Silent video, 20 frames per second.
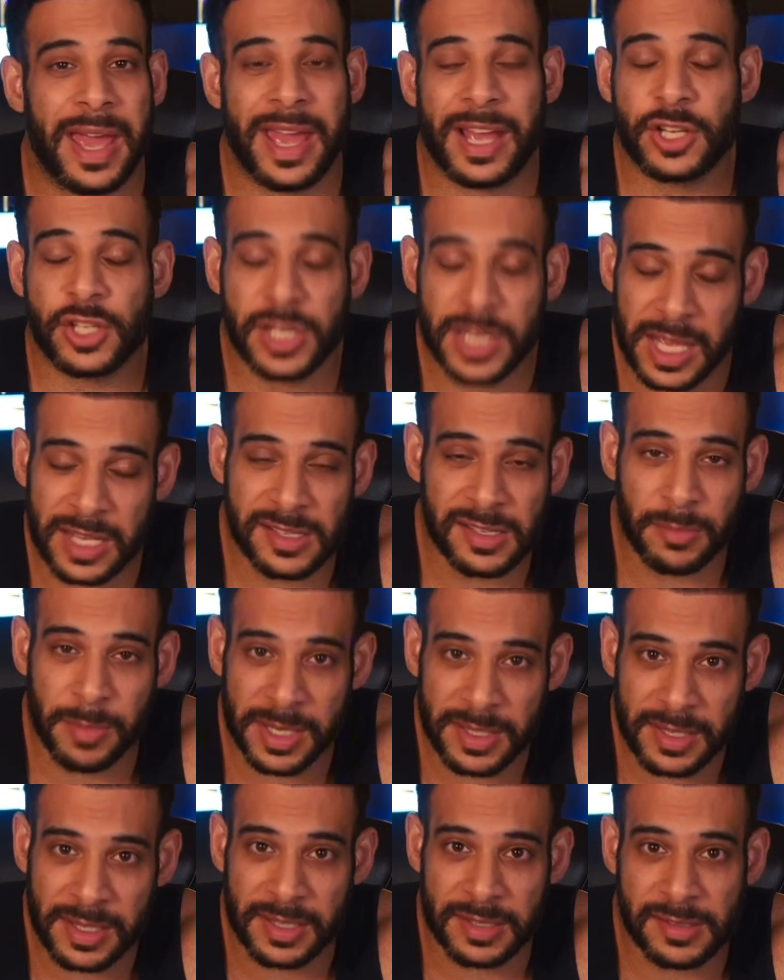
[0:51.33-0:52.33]
I actually canceled
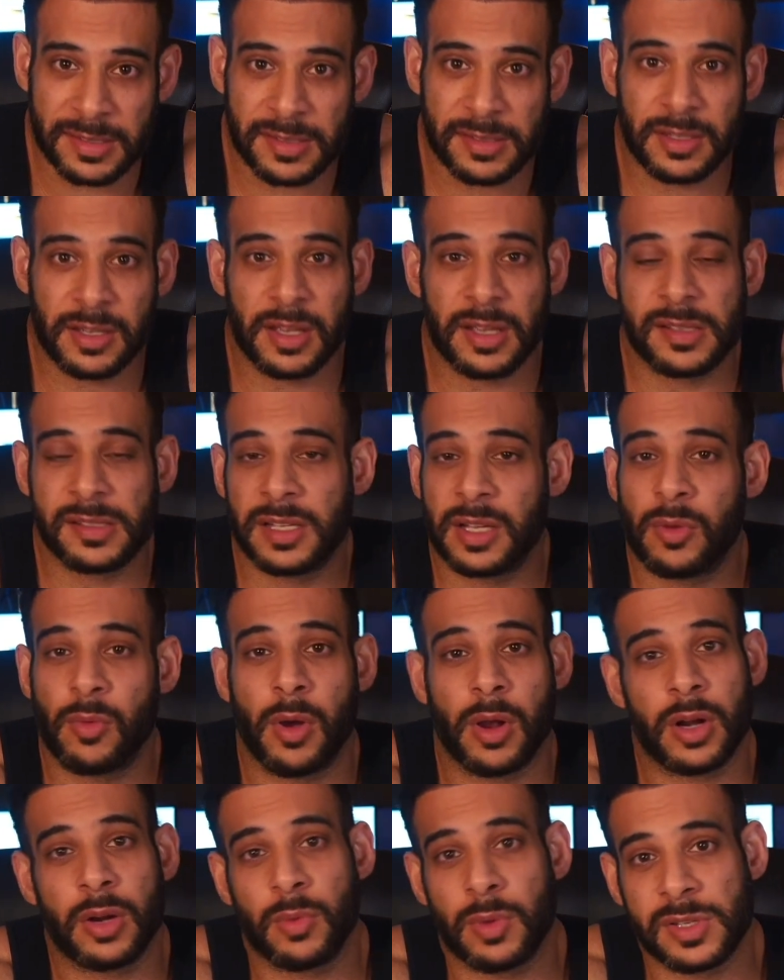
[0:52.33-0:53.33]
my tickets because Nick
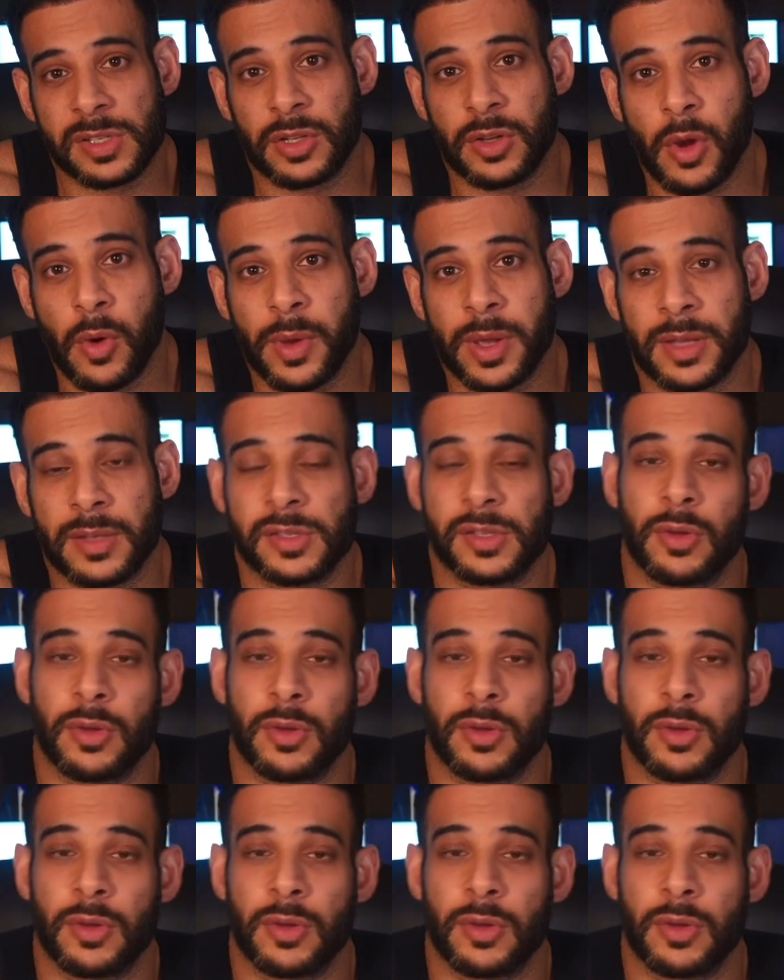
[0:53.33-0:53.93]
Walker wasn't going.